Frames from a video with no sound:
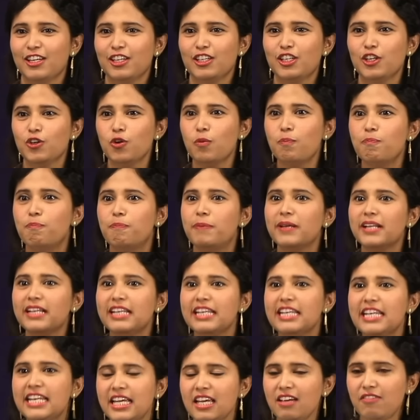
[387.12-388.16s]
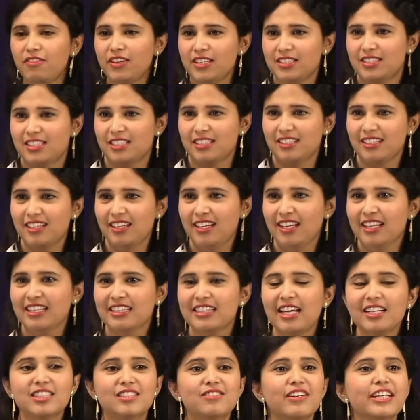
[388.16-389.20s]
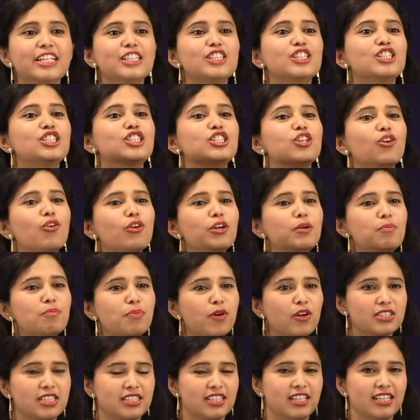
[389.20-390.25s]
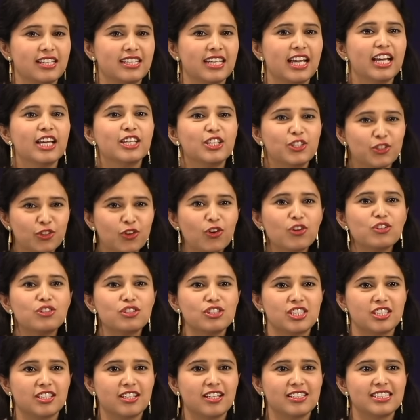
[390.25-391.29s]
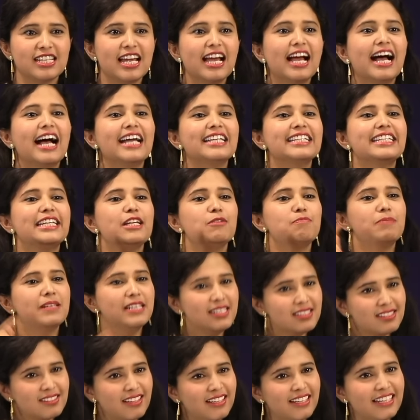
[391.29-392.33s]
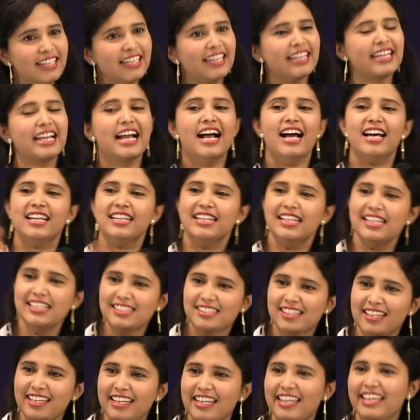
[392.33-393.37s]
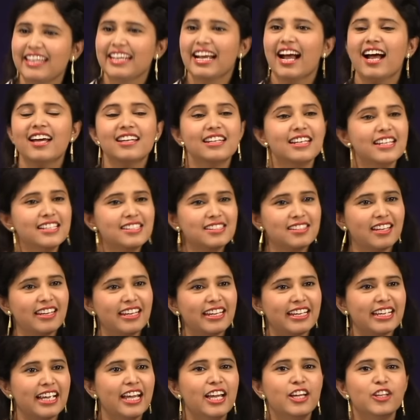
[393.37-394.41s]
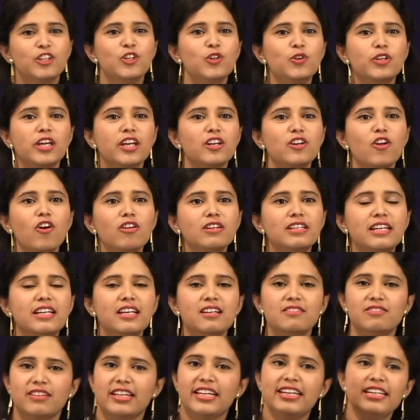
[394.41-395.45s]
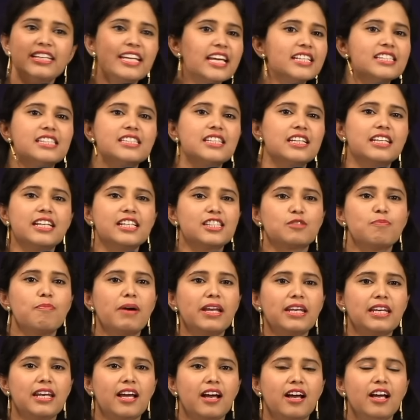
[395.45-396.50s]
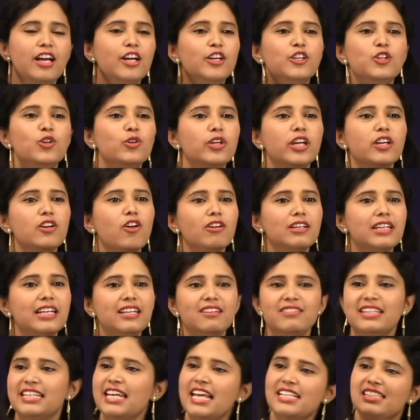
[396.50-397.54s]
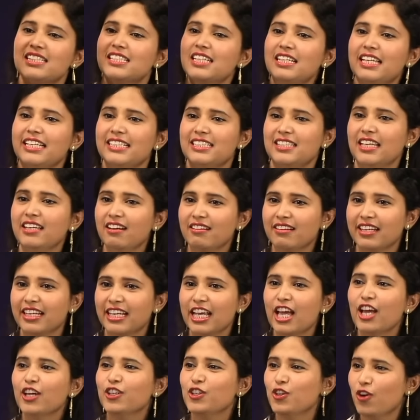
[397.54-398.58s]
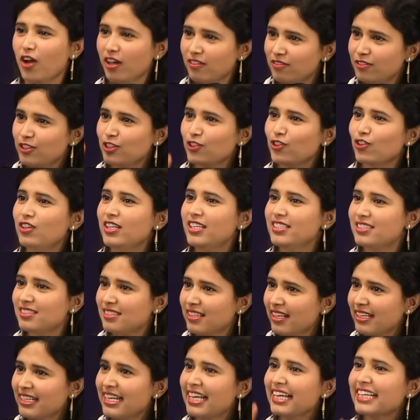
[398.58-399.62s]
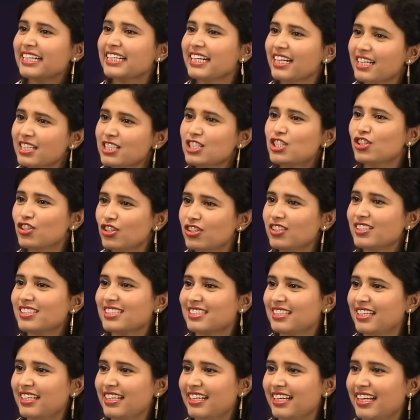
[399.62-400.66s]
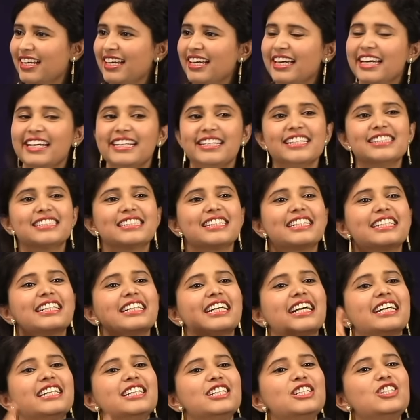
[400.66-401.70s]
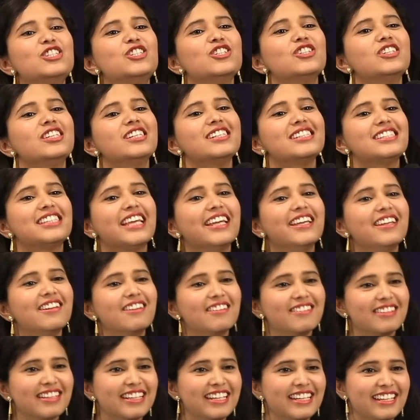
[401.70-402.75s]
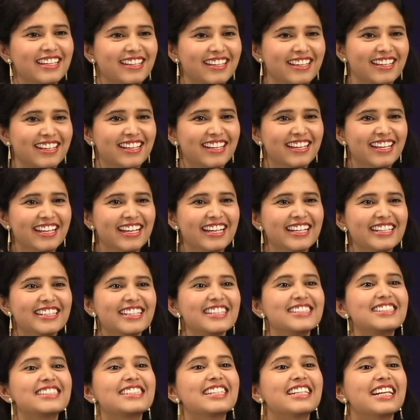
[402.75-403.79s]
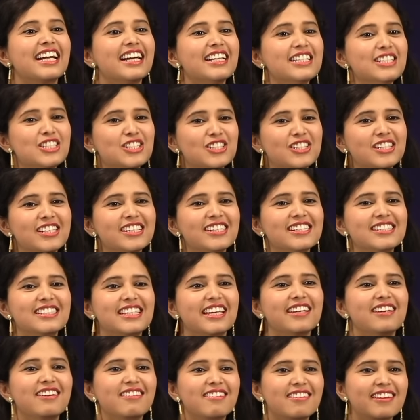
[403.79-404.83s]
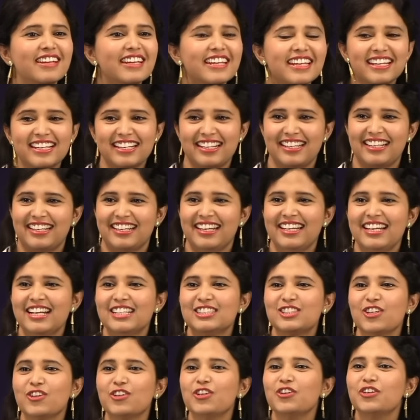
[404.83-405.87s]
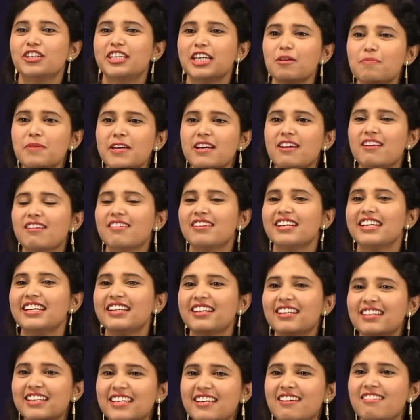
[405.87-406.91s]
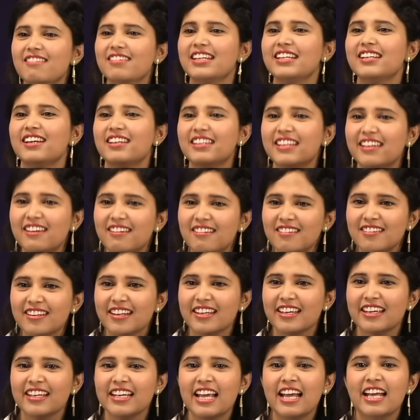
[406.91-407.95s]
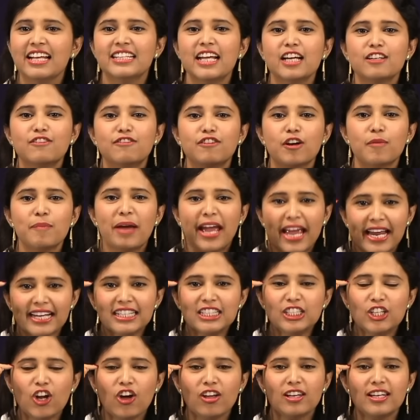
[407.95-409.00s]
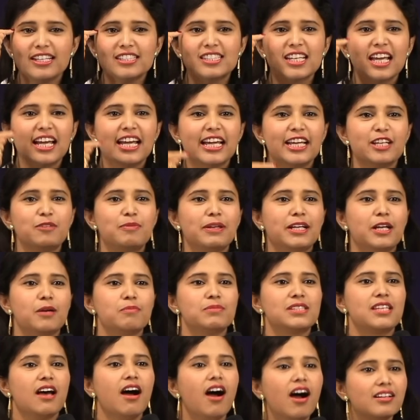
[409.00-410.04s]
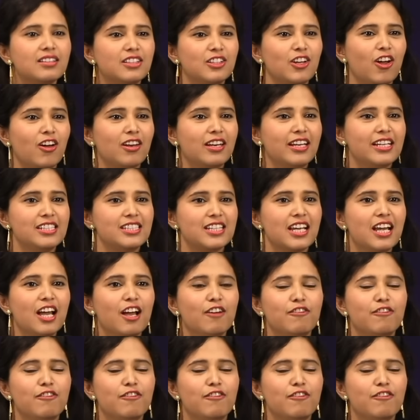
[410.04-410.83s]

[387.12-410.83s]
You believe it. That's why it's so important. You go to church and keep listening and listening and listening. You cannot live in yesterday's manna. You cannot live in yesterday's hearing. You have to listen continuously. It is continuous hearing. It is continuous hearing. So you keep hearing and hearing and hearing that from head knowledge, it becomes heart knowledge.